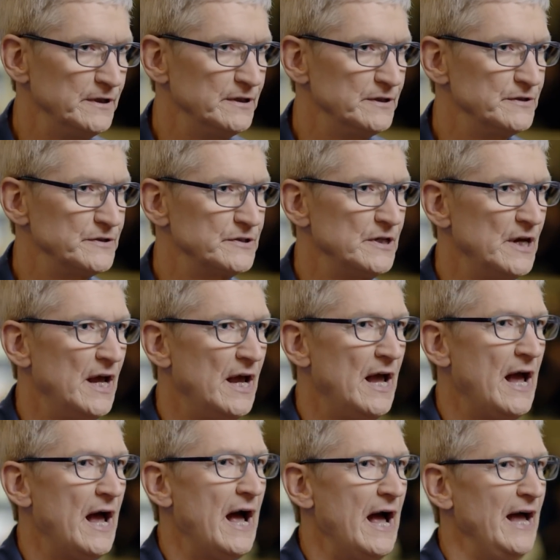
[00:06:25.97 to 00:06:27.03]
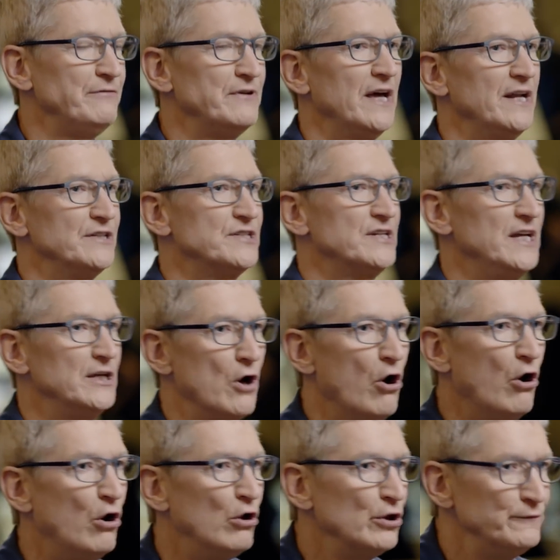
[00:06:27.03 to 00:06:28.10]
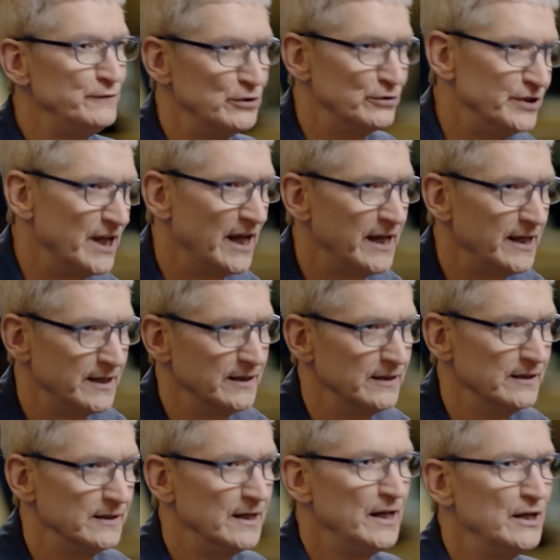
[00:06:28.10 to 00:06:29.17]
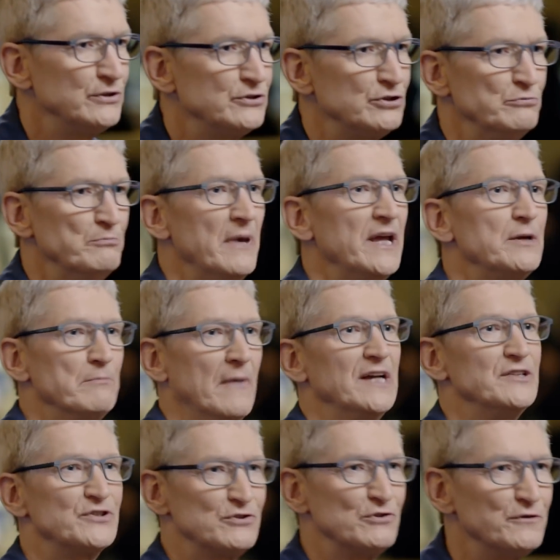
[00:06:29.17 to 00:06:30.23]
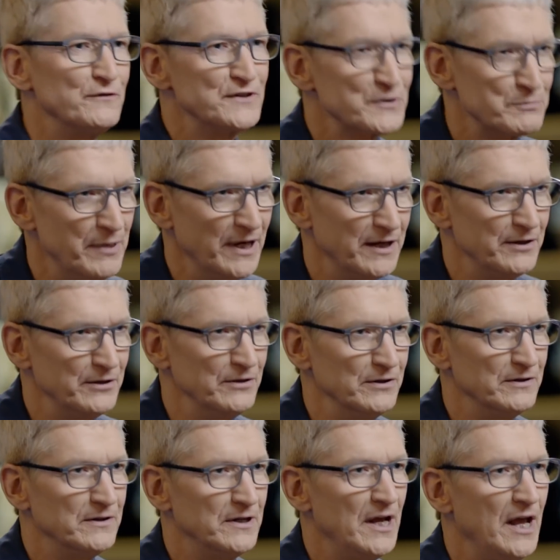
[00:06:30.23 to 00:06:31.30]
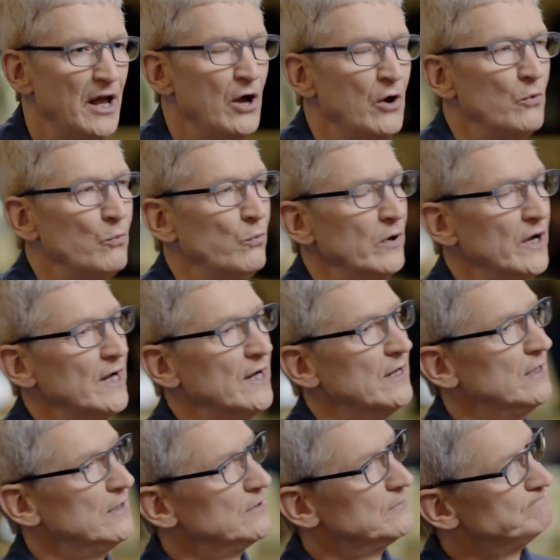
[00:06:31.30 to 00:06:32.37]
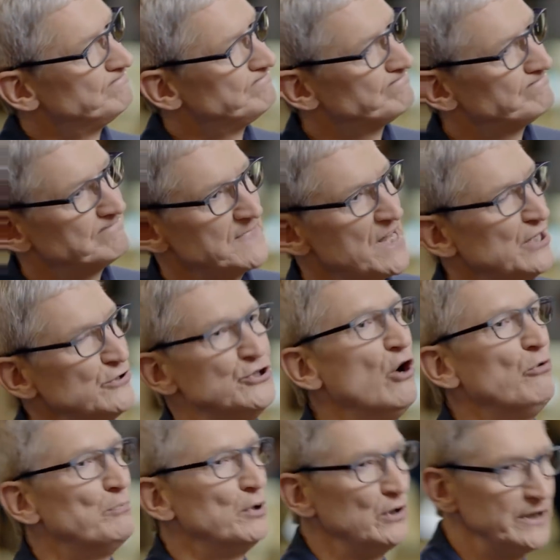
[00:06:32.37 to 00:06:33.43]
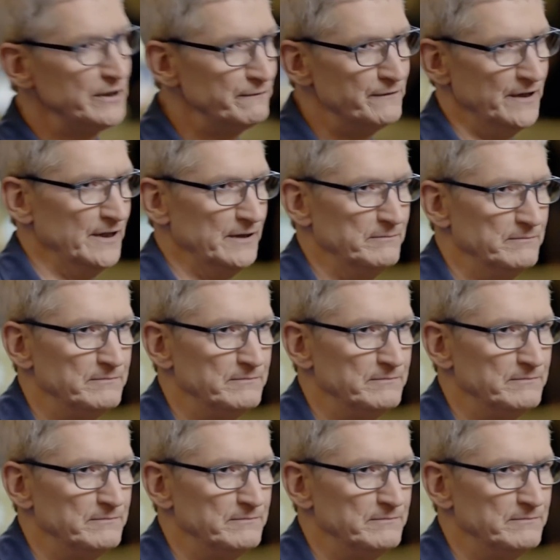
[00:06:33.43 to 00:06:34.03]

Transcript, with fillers: is I've got to take all of your data to make my service better. Well, don't believe that.